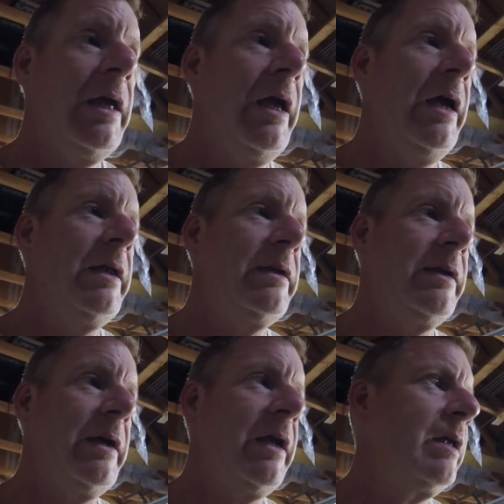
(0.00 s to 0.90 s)

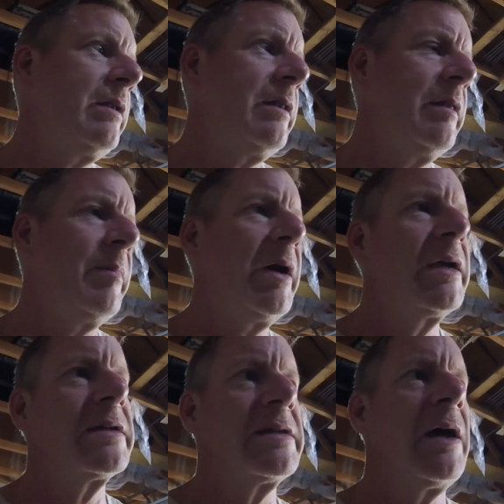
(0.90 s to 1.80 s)
And again, the
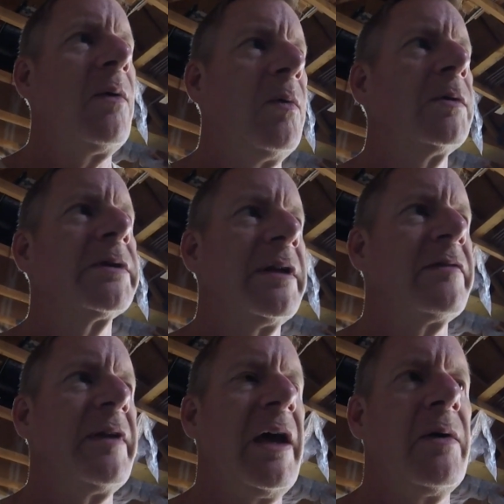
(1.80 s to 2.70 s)
bike is now old
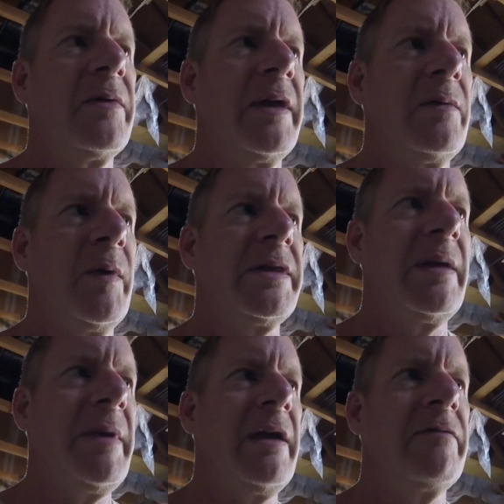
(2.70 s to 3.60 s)
enough now that what
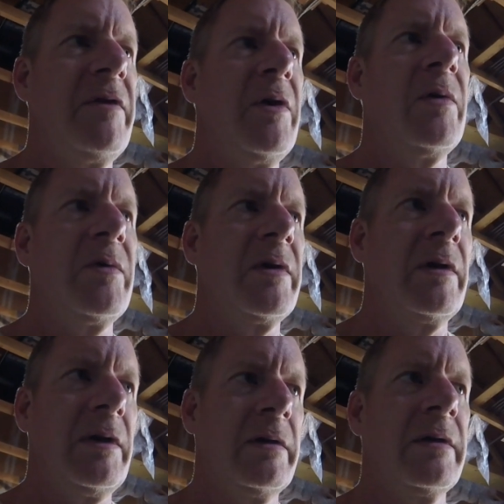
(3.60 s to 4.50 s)
they may have known or
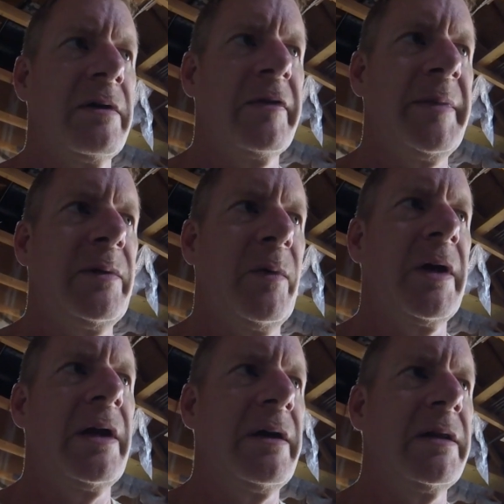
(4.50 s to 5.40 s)
learned from it
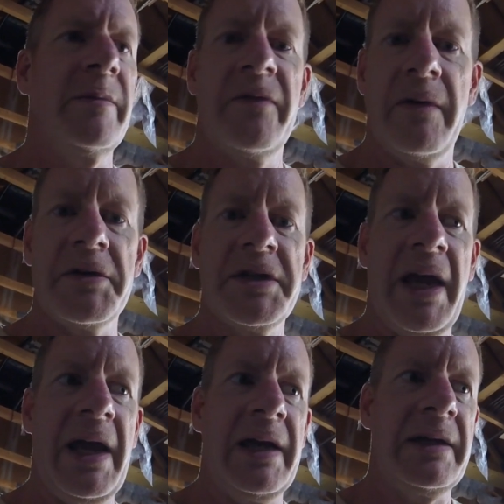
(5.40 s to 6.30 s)
working on them
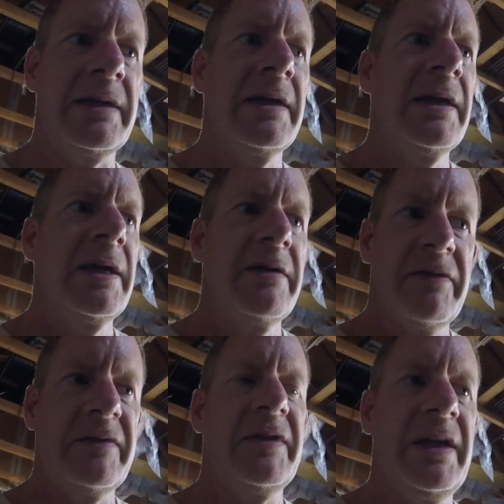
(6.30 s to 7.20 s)
firsthand
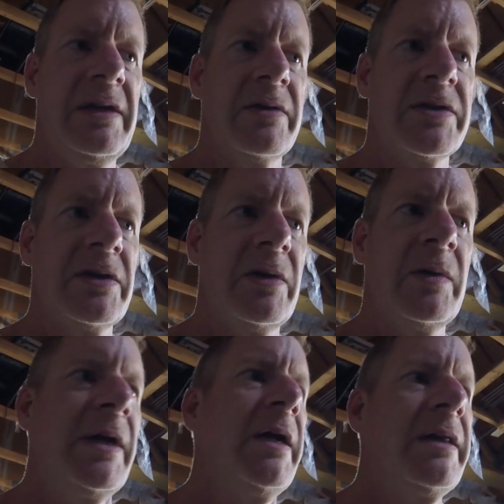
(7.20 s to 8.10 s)
15 years
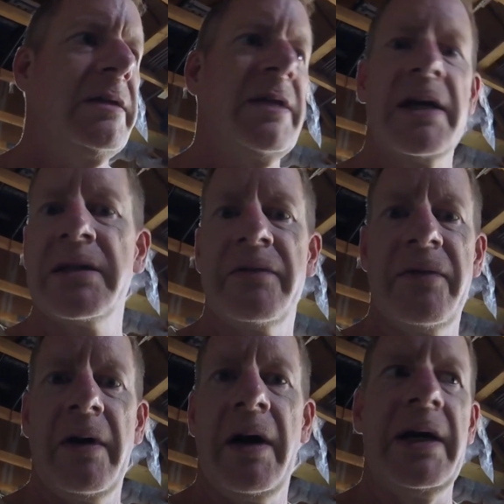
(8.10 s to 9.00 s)
ago, the techs have
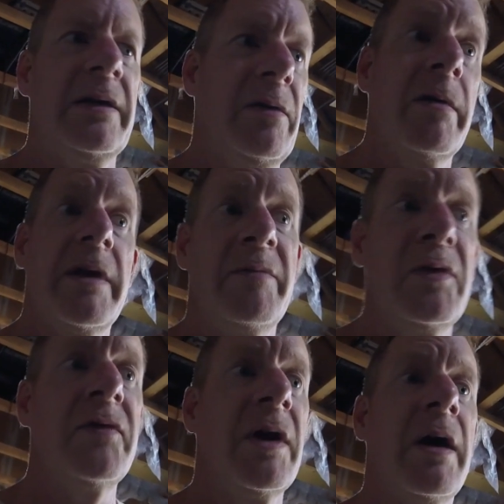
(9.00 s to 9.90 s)
forgotten, or they've
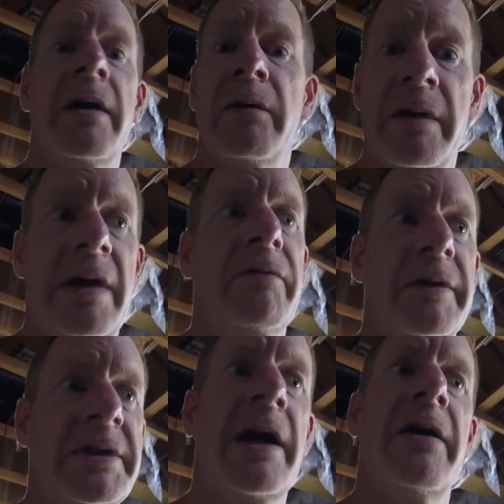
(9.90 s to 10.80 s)
moved on, or they've
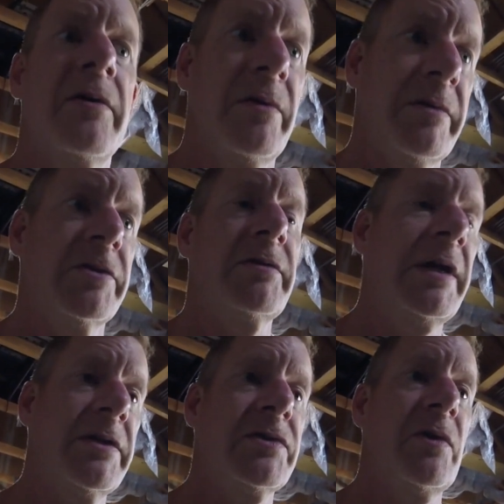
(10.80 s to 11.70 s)
retired, or they're
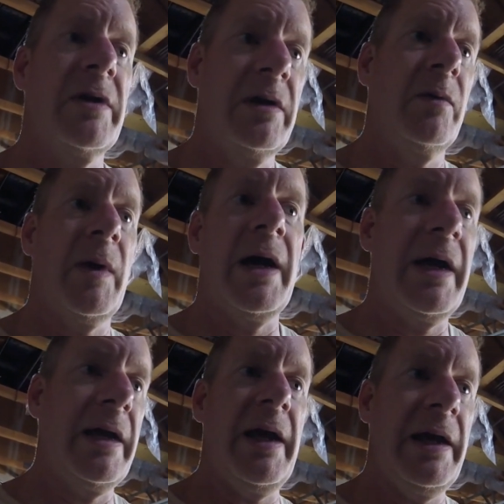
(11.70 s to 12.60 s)
trying to sort out
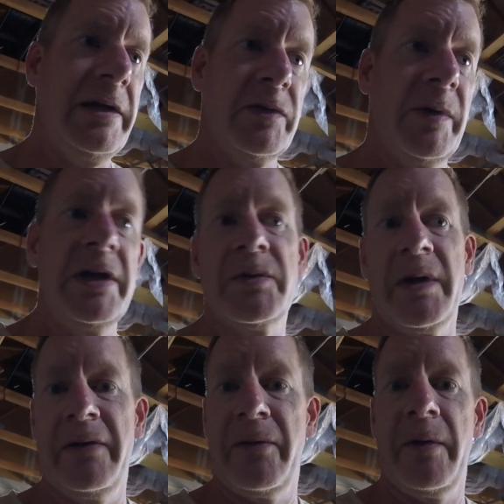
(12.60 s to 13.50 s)
why a
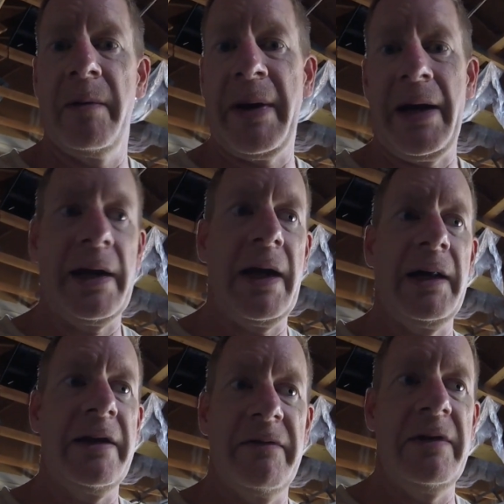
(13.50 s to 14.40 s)
2024
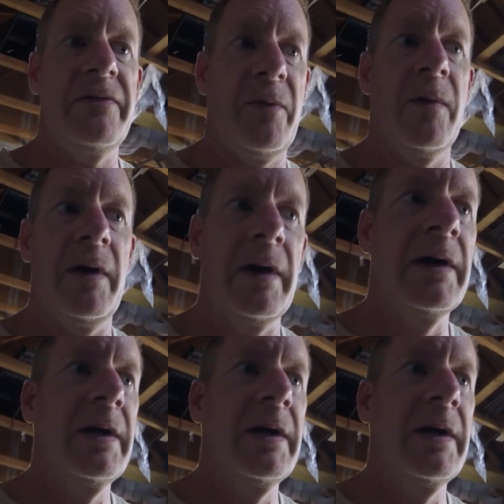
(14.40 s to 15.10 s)
Panigale V4